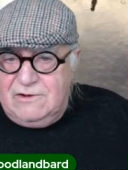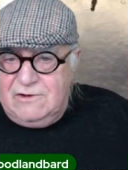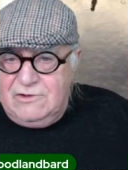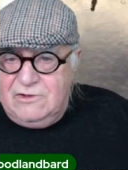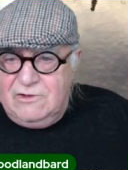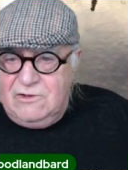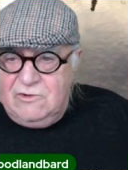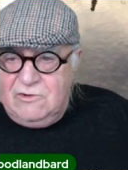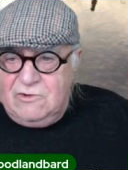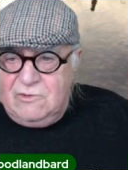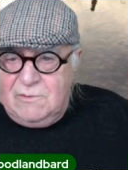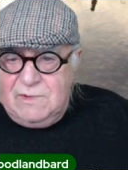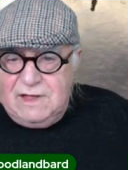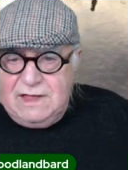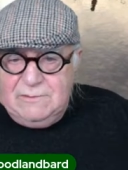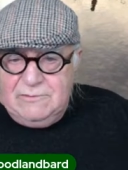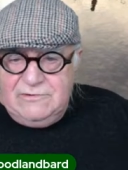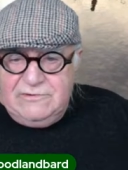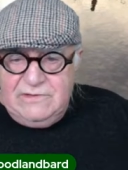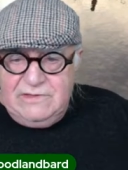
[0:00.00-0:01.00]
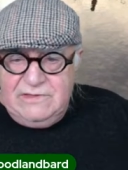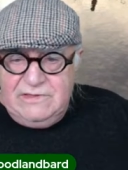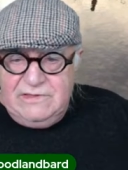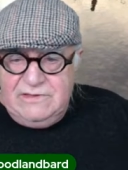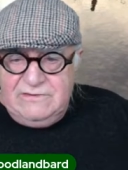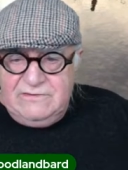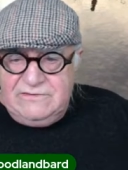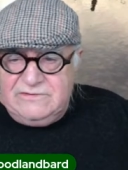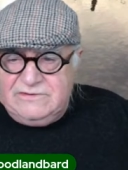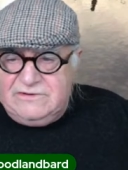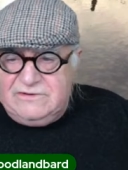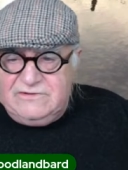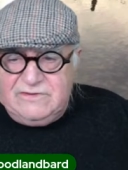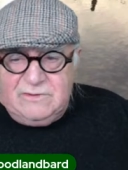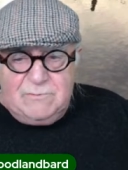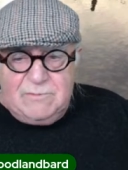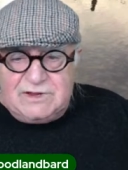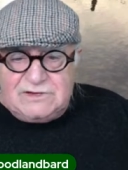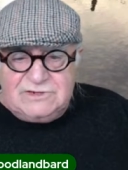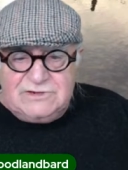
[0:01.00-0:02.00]
on Google Maps, and there's just
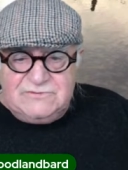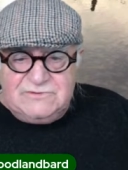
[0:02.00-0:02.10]
a bunch